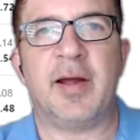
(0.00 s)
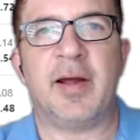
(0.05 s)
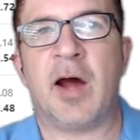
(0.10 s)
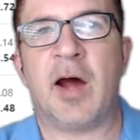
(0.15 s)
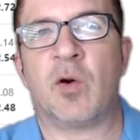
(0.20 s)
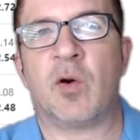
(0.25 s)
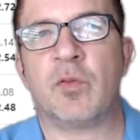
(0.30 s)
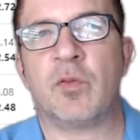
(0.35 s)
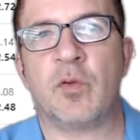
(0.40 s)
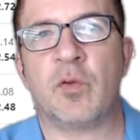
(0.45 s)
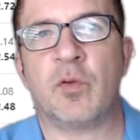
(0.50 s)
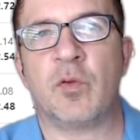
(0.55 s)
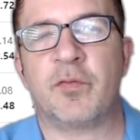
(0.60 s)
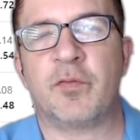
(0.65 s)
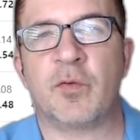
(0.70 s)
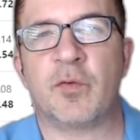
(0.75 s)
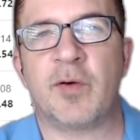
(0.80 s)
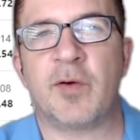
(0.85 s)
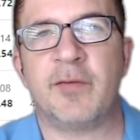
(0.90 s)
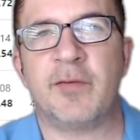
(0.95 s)
I don't know if
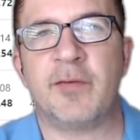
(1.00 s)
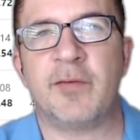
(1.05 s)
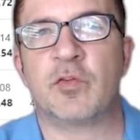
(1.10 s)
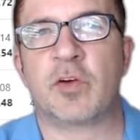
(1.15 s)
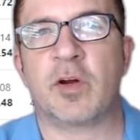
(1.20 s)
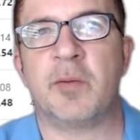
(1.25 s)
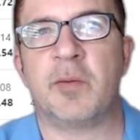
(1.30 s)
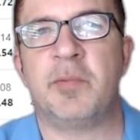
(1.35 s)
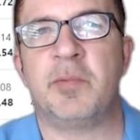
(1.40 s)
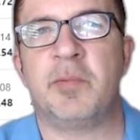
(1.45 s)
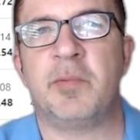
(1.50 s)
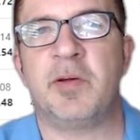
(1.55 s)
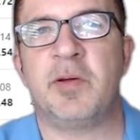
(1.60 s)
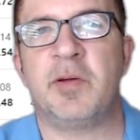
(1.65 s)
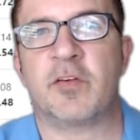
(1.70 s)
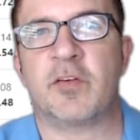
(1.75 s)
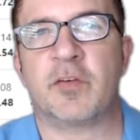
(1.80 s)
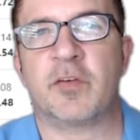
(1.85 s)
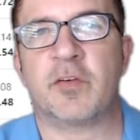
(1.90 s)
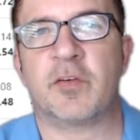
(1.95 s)
the revenue is going to be there
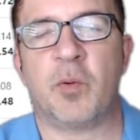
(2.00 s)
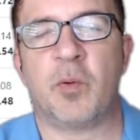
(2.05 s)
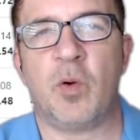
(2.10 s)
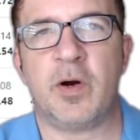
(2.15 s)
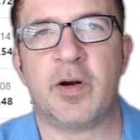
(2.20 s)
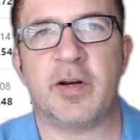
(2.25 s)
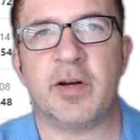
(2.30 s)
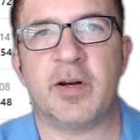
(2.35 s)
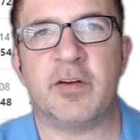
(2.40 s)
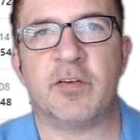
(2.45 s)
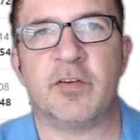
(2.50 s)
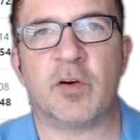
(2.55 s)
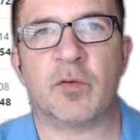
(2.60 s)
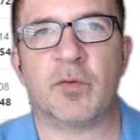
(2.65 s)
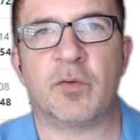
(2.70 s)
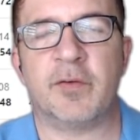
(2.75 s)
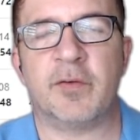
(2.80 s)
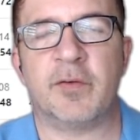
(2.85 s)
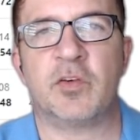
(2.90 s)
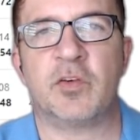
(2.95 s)
to support it. Is our
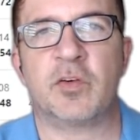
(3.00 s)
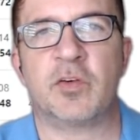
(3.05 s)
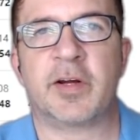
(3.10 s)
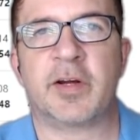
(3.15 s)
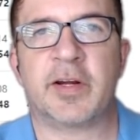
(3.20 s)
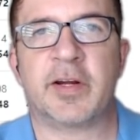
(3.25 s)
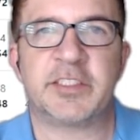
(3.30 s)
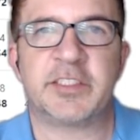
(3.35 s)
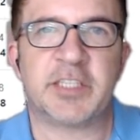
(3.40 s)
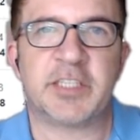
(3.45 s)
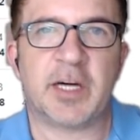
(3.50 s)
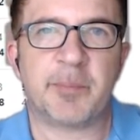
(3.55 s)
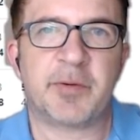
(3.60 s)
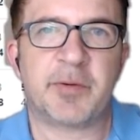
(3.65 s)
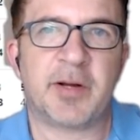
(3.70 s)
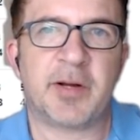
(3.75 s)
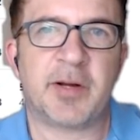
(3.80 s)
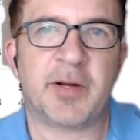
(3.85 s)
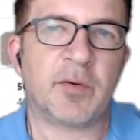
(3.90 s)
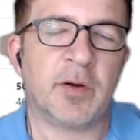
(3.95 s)
revenue going to get chopped
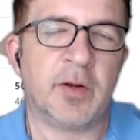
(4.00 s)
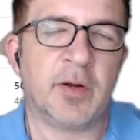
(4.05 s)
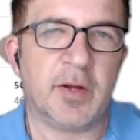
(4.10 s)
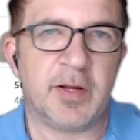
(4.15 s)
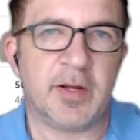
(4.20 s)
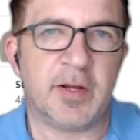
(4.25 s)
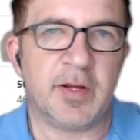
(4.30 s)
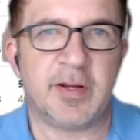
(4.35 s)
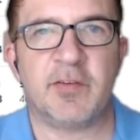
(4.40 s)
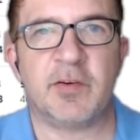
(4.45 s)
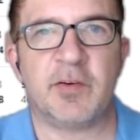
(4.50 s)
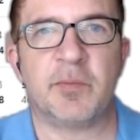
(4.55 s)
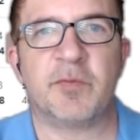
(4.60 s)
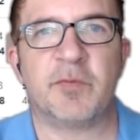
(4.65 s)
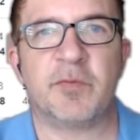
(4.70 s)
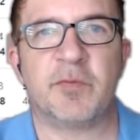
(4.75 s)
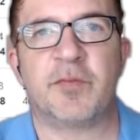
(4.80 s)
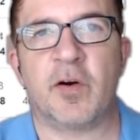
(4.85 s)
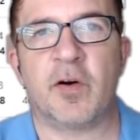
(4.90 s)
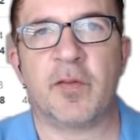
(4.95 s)
down even
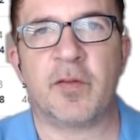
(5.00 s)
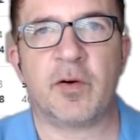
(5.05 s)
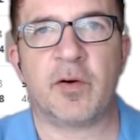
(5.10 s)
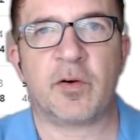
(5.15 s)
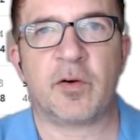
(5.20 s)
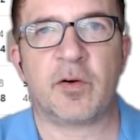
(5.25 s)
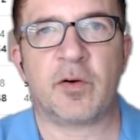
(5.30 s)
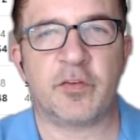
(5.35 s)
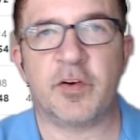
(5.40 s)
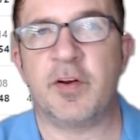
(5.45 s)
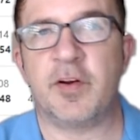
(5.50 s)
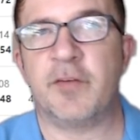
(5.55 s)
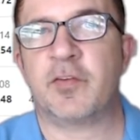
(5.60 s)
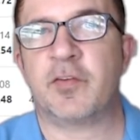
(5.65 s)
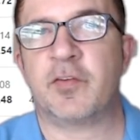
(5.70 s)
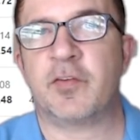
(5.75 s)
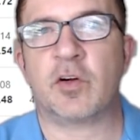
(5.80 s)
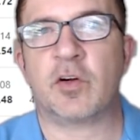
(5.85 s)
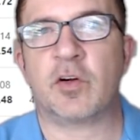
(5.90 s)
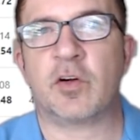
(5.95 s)
further because the
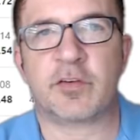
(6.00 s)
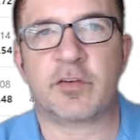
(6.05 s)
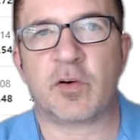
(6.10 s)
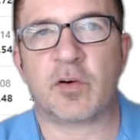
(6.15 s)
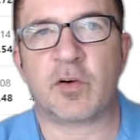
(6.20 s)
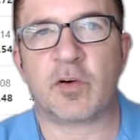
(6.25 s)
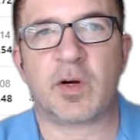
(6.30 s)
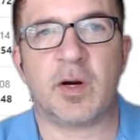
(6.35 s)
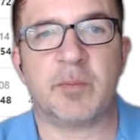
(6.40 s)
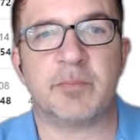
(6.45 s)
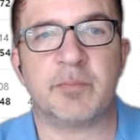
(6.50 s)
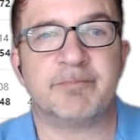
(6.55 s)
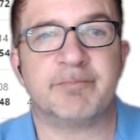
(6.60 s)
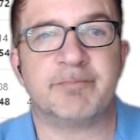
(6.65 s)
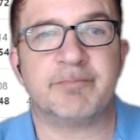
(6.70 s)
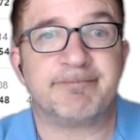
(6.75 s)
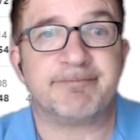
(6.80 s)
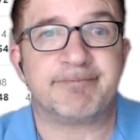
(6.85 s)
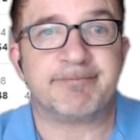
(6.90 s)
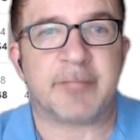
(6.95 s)
difficulty is going up?
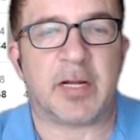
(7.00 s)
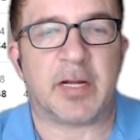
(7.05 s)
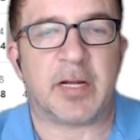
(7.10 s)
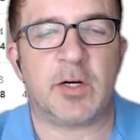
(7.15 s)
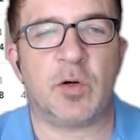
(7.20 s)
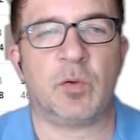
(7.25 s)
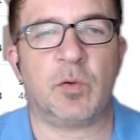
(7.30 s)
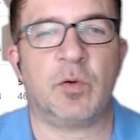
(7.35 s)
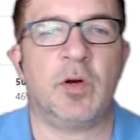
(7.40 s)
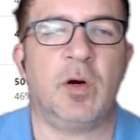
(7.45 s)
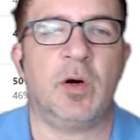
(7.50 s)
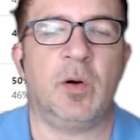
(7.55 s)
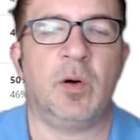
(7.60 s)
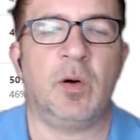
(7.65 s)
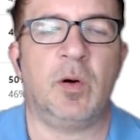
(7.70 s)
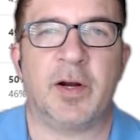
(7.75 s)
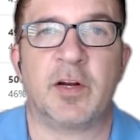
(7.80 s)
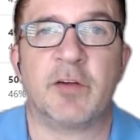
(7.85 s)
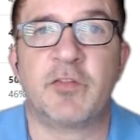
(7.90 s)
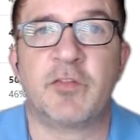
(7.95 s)
I don't know.
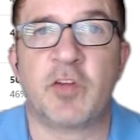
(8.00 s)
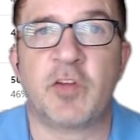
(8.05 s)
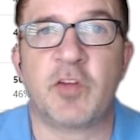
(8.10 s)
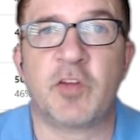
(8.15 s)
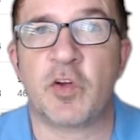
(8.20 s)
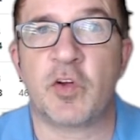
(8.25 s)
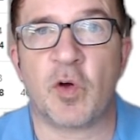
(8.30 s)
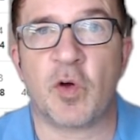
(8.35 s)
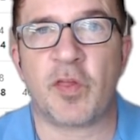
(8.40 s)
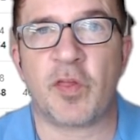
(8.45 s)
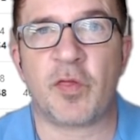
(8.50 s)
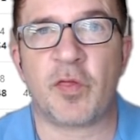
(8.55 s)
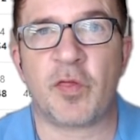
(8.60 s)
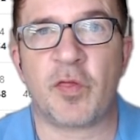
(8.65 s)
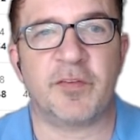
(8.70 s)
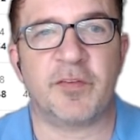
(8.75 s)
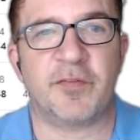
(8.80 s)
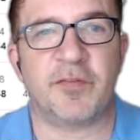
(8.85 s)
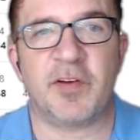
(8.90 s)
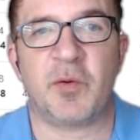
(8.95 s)
I'd love to know your
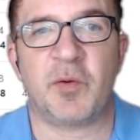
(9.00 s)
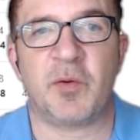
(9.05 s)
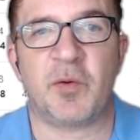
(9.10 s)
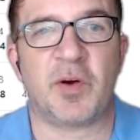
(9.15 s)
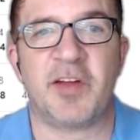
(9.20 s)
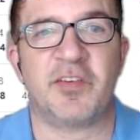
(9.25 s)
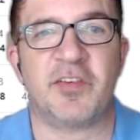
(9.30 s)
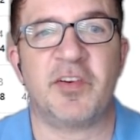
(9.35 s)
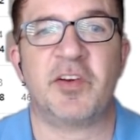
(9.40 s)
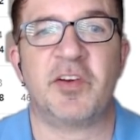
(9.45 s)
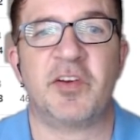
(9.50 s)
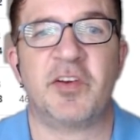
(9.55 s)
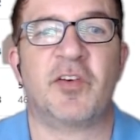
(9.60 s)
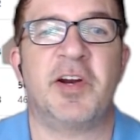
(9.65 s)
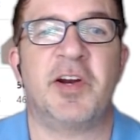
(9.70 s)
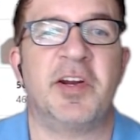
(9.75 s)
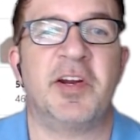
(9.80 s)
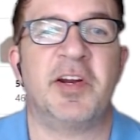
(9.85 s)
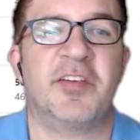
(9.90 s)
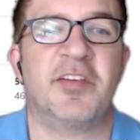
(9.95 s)
thoughts if anyone has any
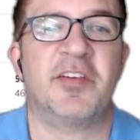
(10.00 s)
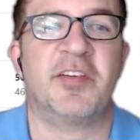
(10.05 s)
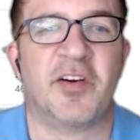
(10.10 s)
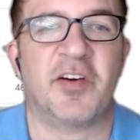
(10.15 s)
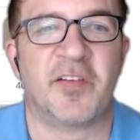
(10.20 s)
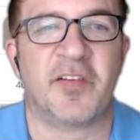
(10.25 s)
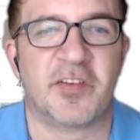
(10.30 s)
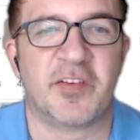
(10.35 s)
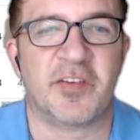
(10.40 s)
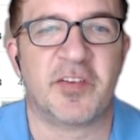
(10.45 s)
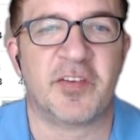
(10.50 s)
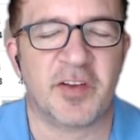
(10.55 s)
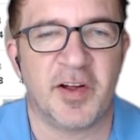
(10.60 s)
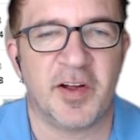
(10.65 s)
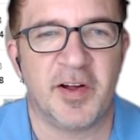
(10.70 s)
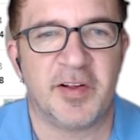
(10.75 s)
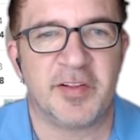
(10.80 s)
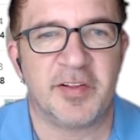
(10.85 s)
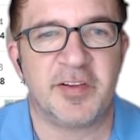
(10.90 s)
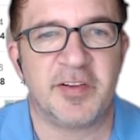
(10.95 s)
great insight on this.
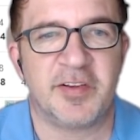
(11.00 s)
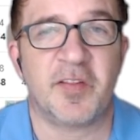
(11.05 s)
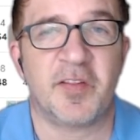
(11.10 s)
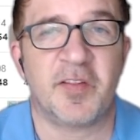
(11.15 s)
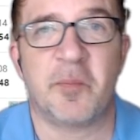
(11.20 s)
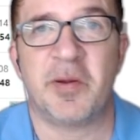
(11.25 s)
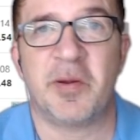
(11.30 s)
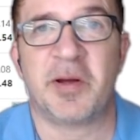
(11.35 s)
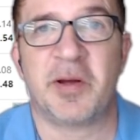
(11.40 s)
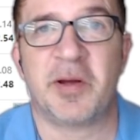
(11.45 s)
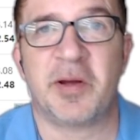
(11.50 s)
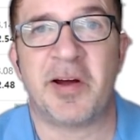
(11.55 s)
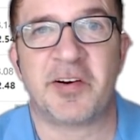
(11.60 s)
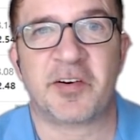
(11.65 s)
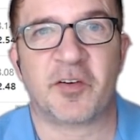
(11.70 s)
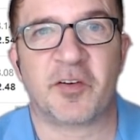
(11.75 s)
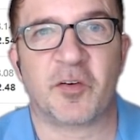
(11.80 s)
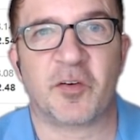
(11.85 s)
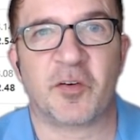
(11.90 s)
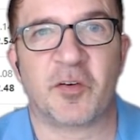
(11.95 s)
These are the big
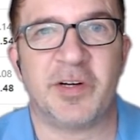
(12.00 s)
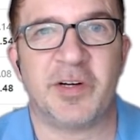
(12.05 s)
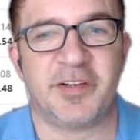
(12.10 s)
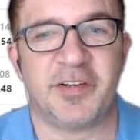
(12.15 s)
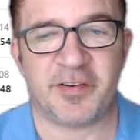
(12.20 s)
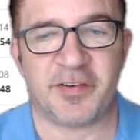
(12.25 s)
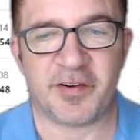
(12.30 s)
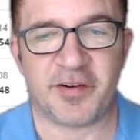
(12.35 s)
magical questions.